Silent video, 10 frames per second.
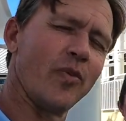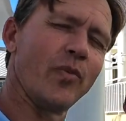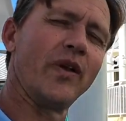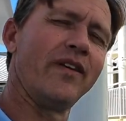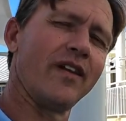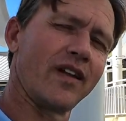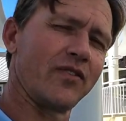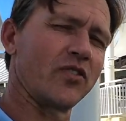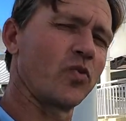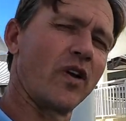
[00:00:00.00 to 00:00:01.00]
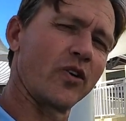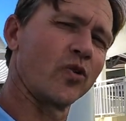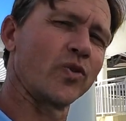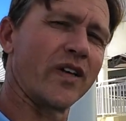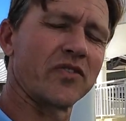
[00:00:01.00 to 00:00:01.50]
but none of us want to go
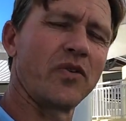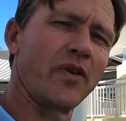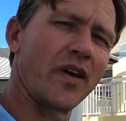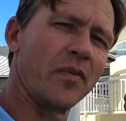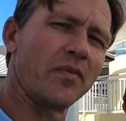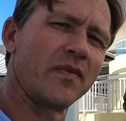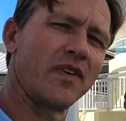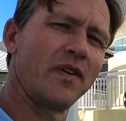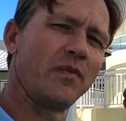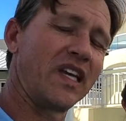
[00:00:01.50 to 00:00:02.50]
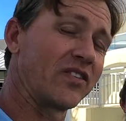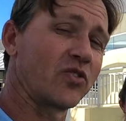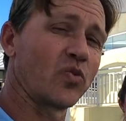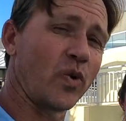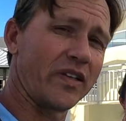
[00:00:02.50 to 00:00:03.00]
rescue them because
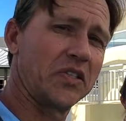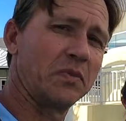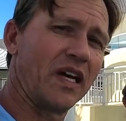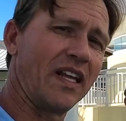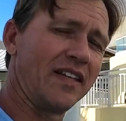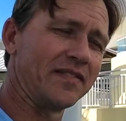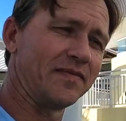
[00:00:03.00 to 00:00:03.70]
there's way too many.